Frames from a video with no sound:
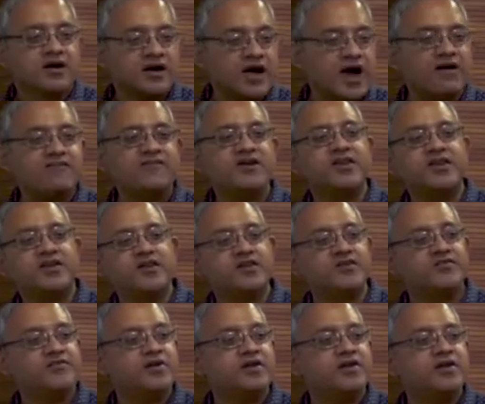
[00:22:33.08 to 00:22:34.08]
Kaveri
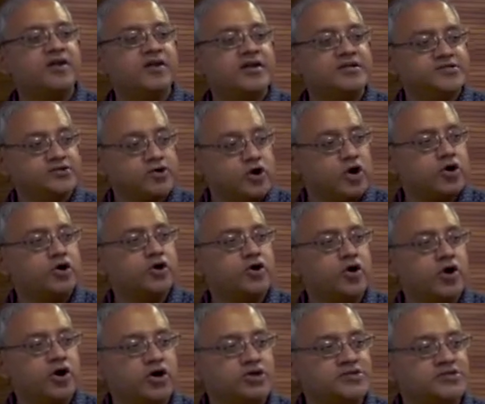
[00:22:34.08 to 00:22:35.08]
river is not
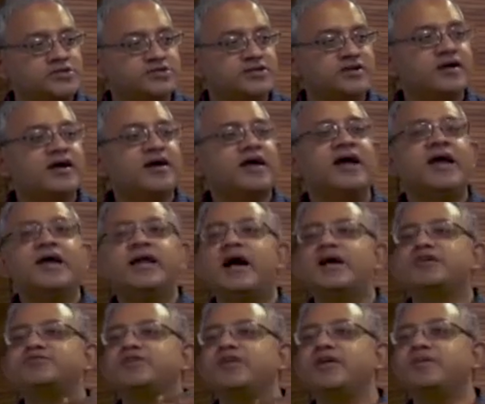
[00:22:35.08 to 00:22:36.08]
yours. It
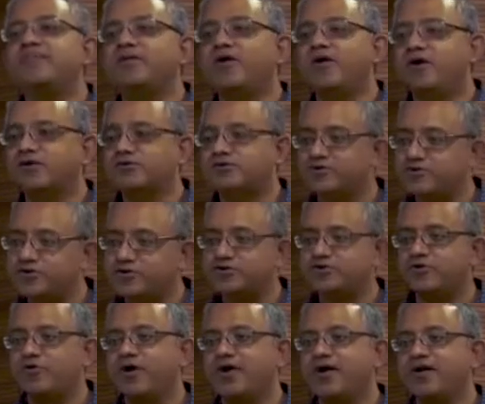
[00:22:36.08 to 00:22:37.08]
actually belongs to the
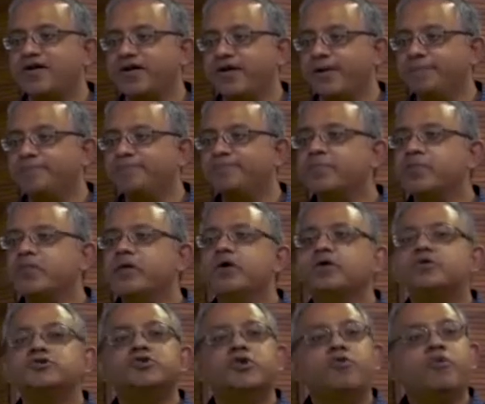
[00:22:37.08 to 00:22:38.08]
Chola king.
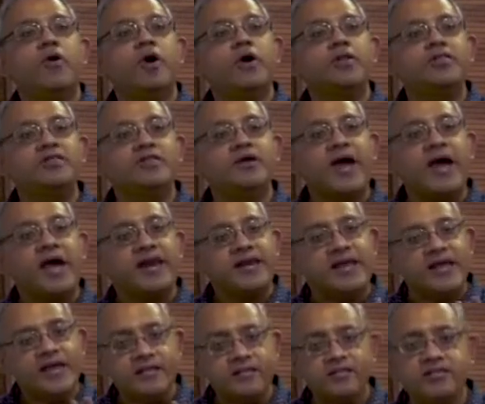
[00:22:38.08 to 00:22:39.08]
So and
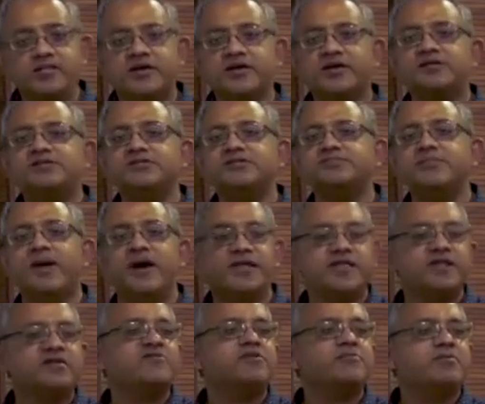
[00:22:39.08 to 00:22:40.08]
in this,
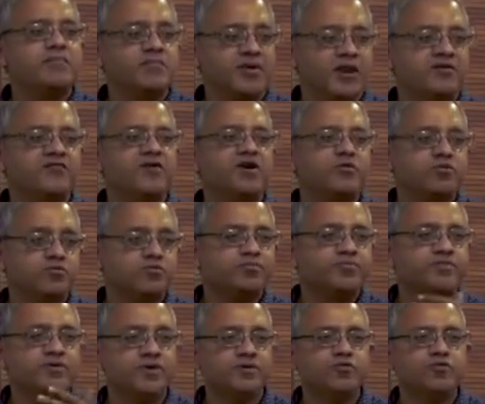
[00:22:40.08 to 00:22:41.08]
Mahendravarma
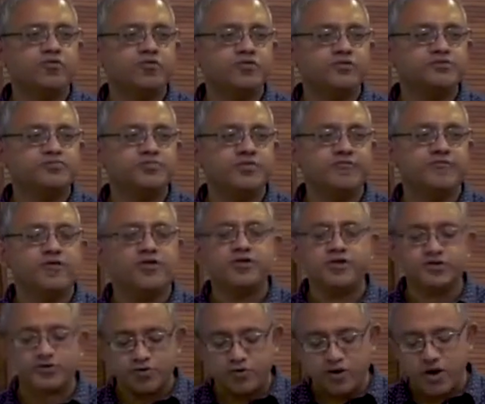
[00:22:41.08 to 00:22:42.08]
Pallava, who is before the
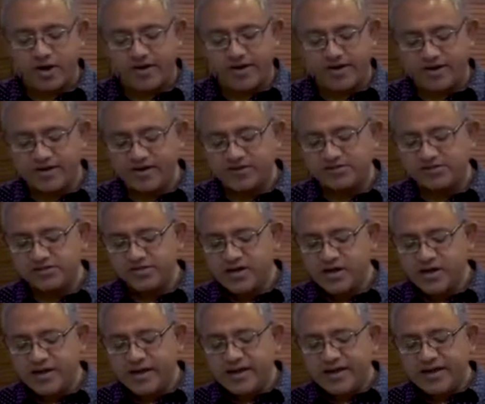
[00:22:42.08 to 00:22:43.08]
Chola kings,
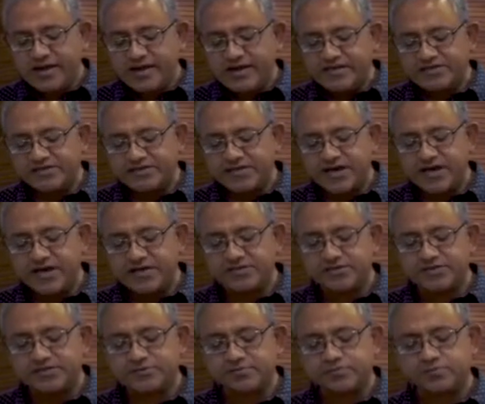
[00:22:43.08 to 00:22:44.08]
he
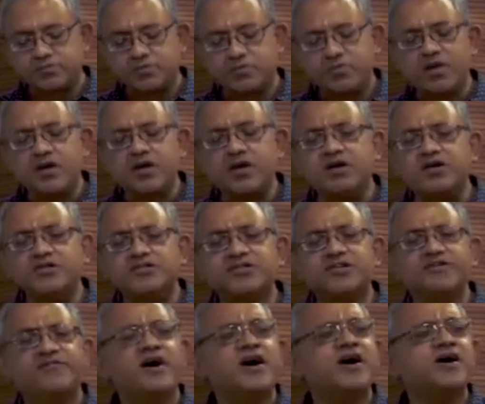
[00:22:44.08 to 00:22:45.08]
says
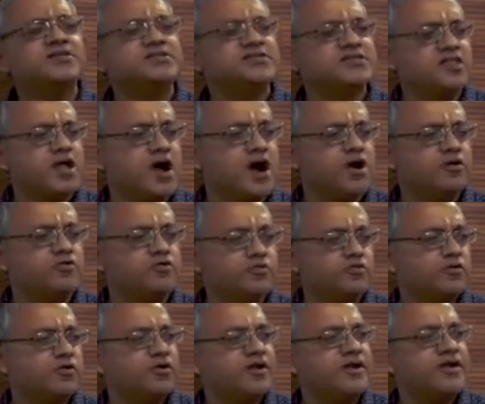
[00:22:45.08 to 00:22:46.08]
Shiva is Tanu,
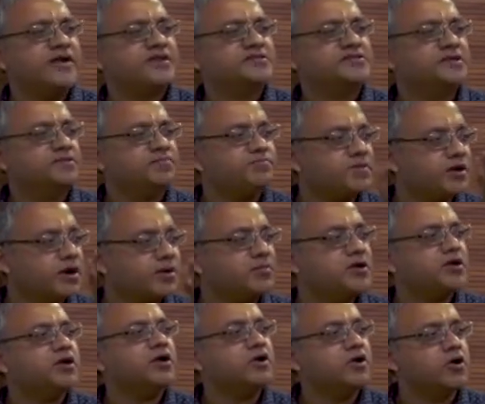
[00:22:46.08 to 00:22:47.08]
or he is a
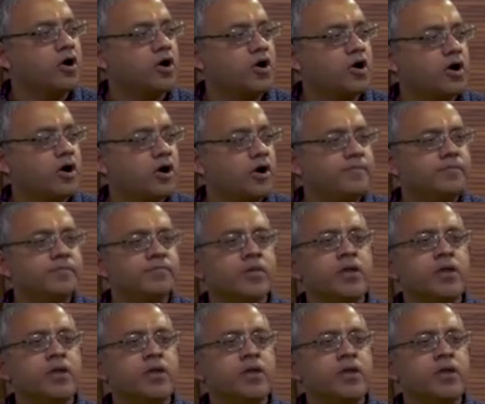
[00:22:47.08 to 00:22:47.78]
permanent god.